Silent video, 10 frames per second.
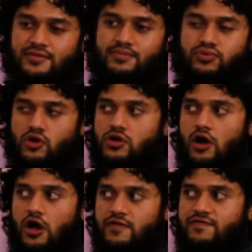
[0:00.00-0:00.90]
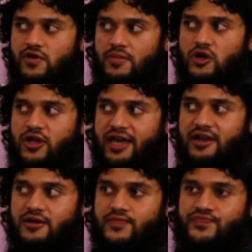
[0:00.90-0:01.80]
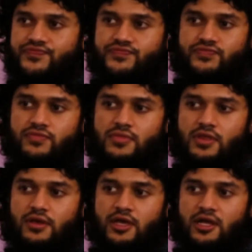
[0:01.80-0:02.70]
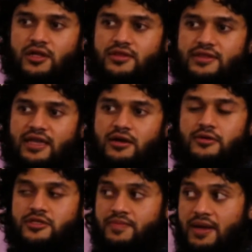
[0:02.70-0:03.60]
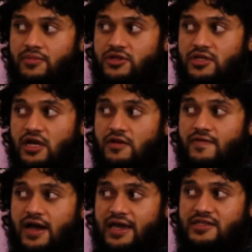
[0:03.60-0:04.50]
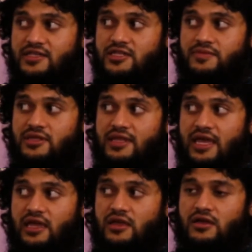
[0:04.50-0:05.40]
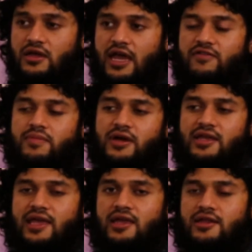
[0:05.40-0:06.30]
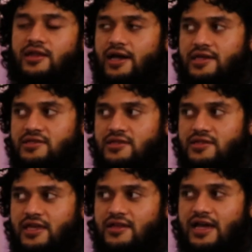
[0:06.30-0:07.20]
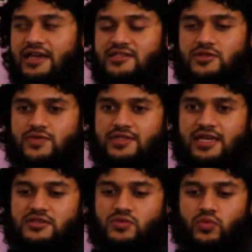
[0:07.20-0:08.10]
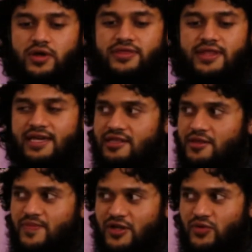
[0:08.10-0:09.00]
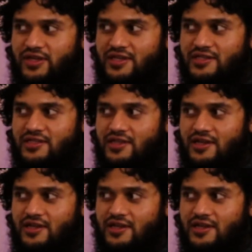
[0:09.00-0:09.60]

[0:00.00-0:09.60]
broke off from Al Qaeda. There's members of ISIS, but everybody hated ISIS. Like ISIS was that one thing in the Middle East.